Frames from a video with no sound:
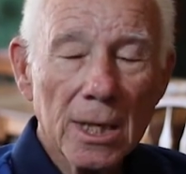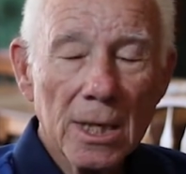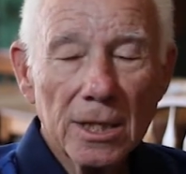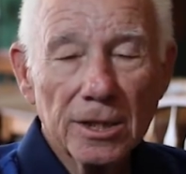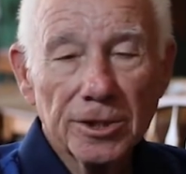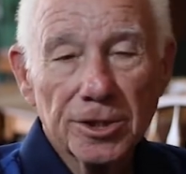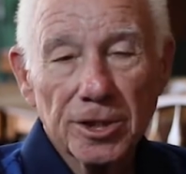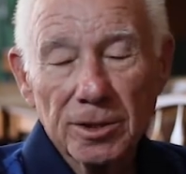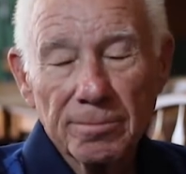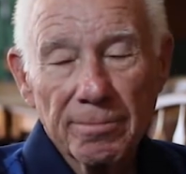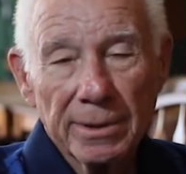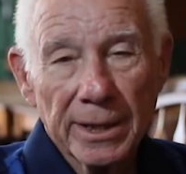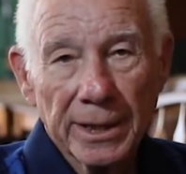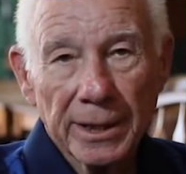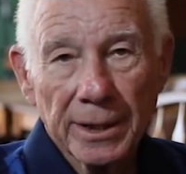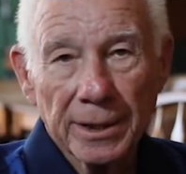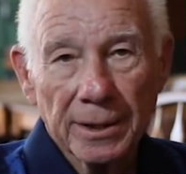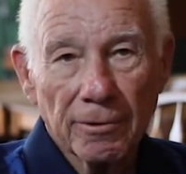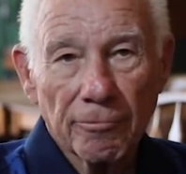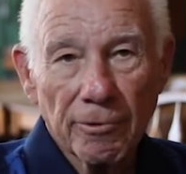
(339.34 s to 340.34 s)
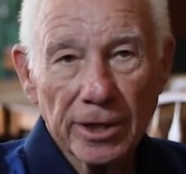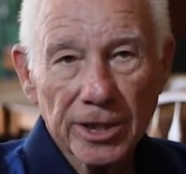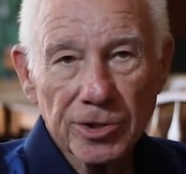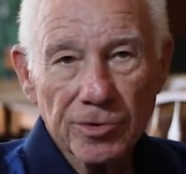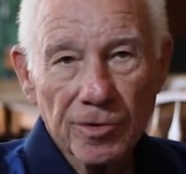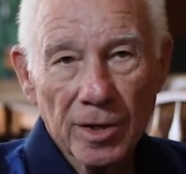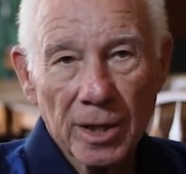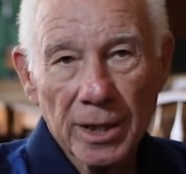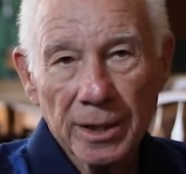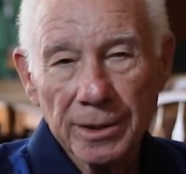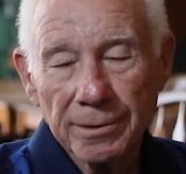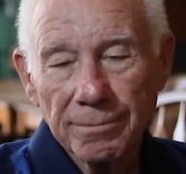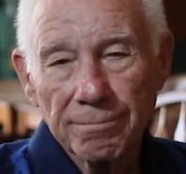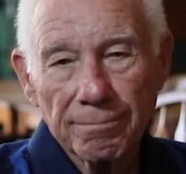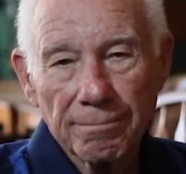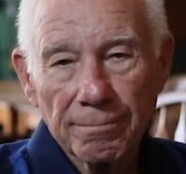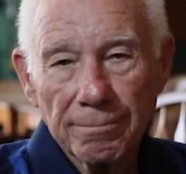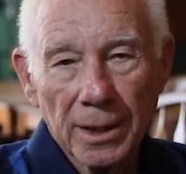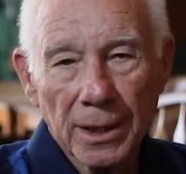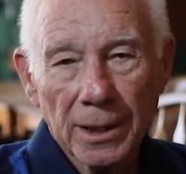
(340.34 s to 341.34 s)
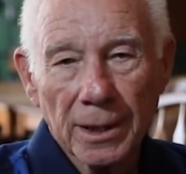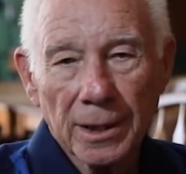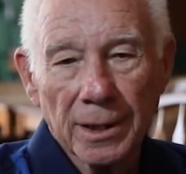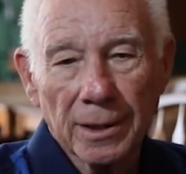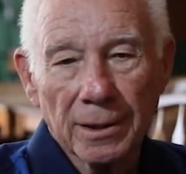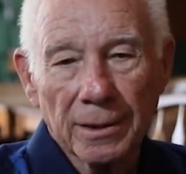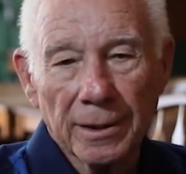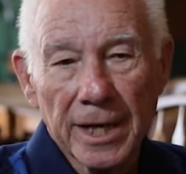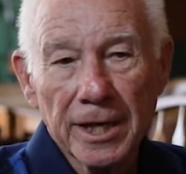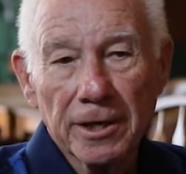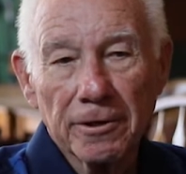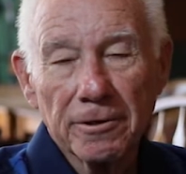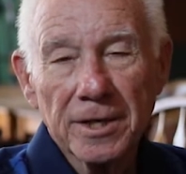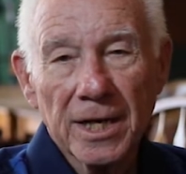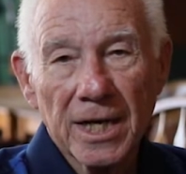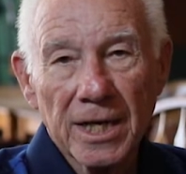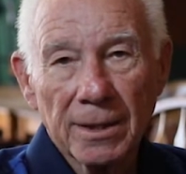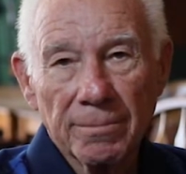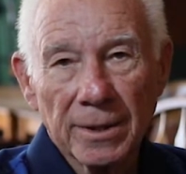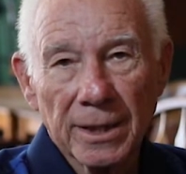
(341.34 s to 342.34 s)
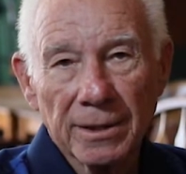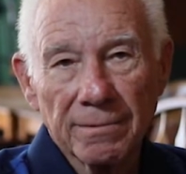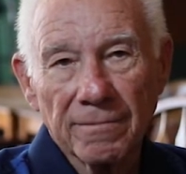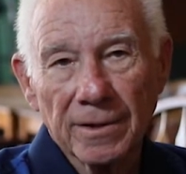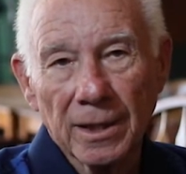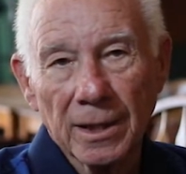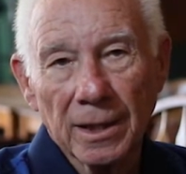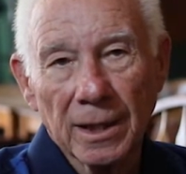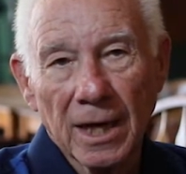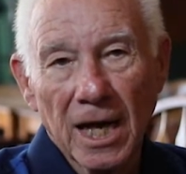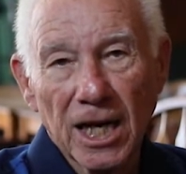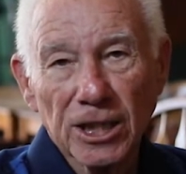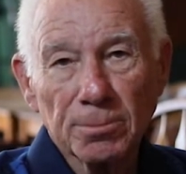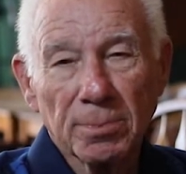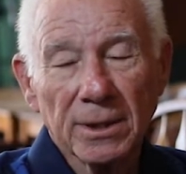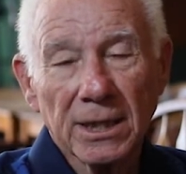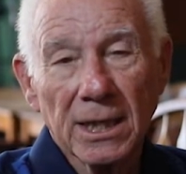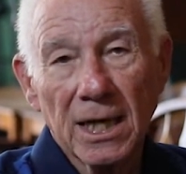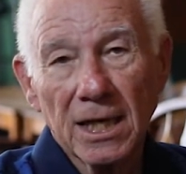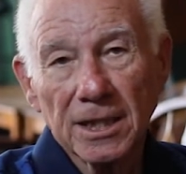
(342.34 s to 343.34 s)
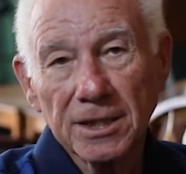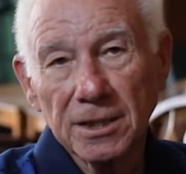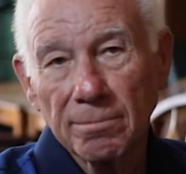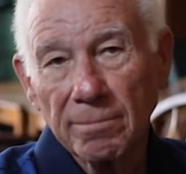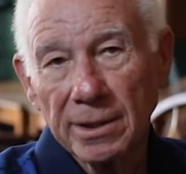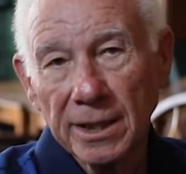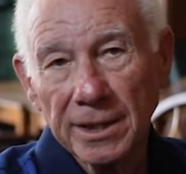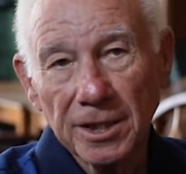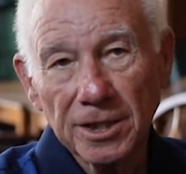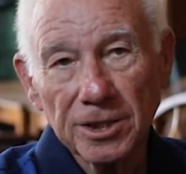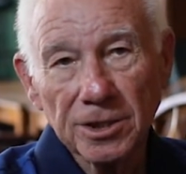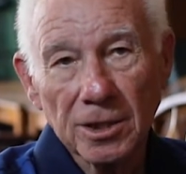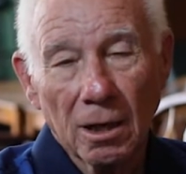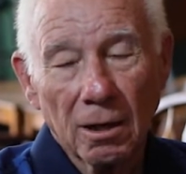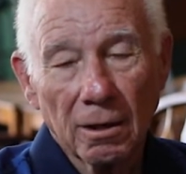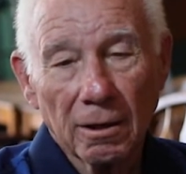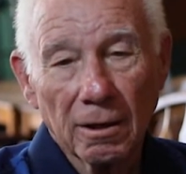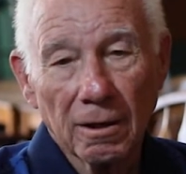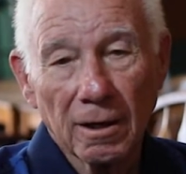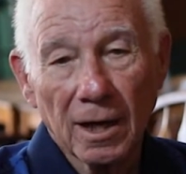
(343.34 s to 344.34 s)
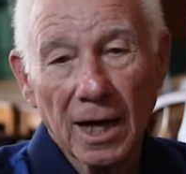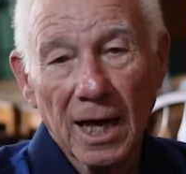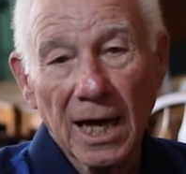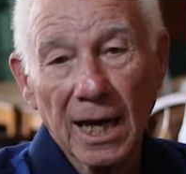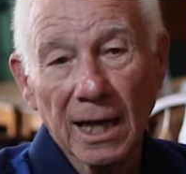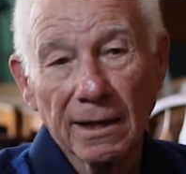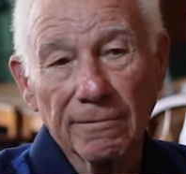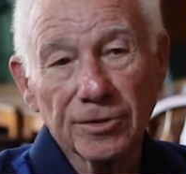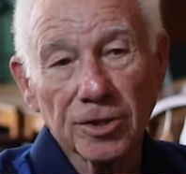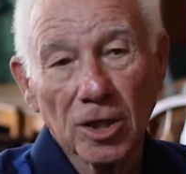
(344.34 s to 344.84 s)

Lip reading: She's been in the restaurant, entertainment, hospitality business all her life.